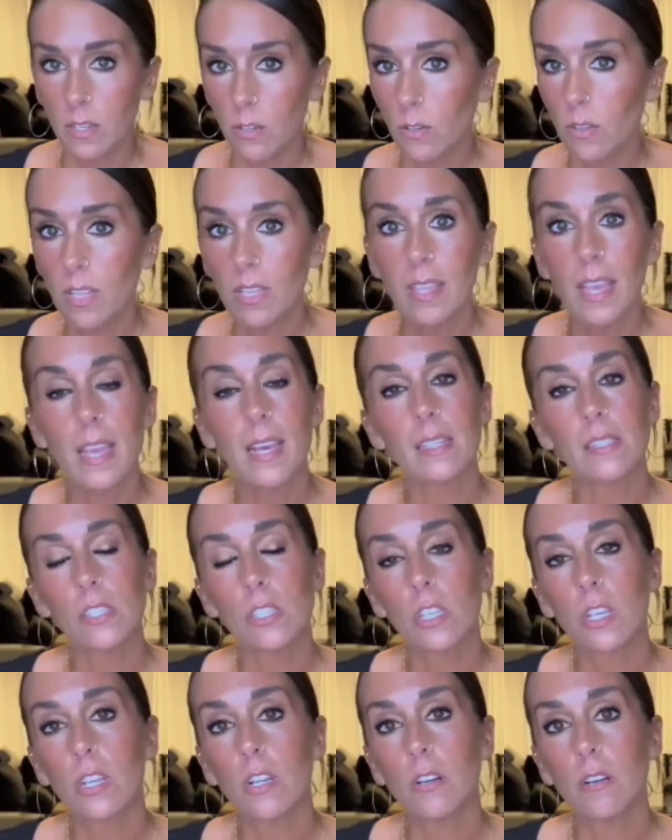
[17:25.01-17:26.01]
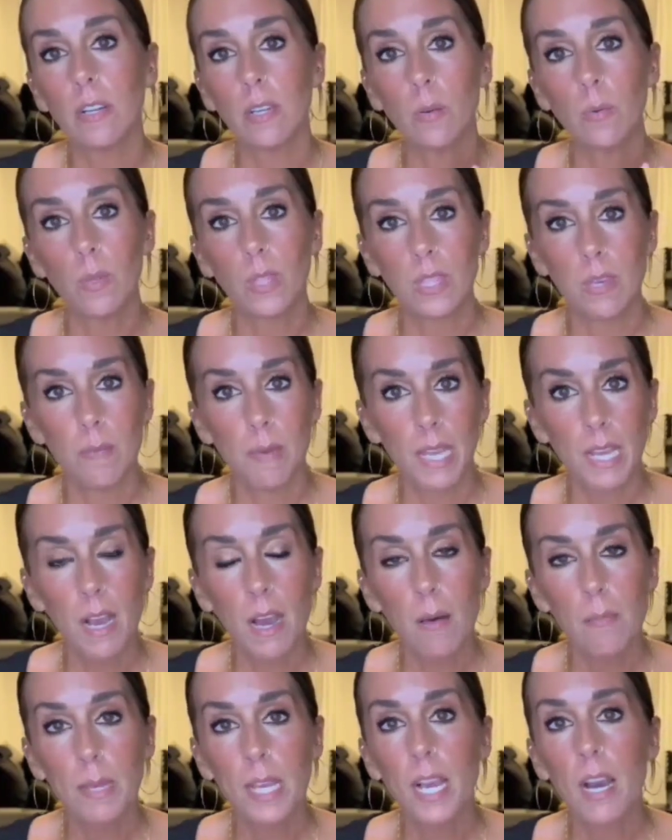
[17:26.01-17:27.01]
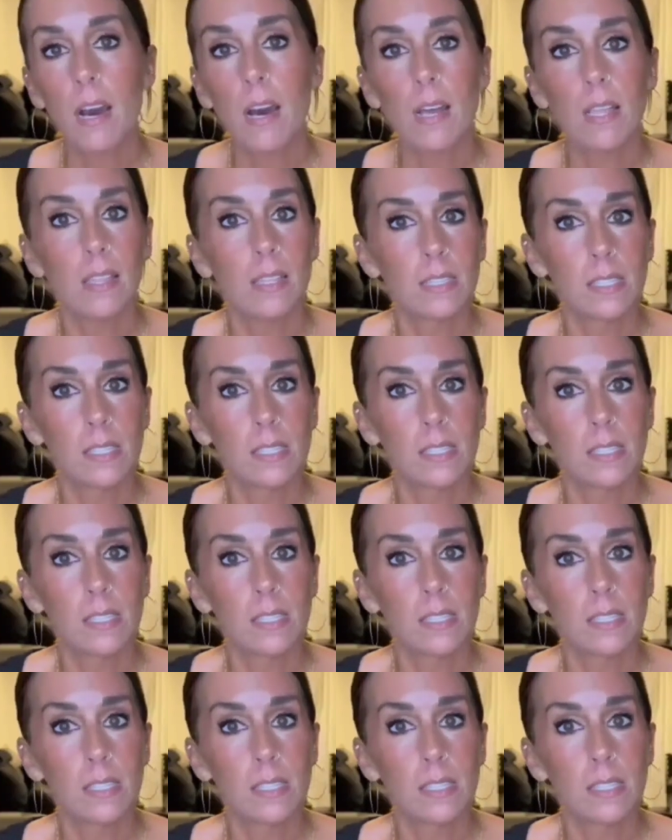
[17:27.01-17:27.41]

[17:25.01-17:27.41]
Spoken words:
know that they had security with them at Comic-Con.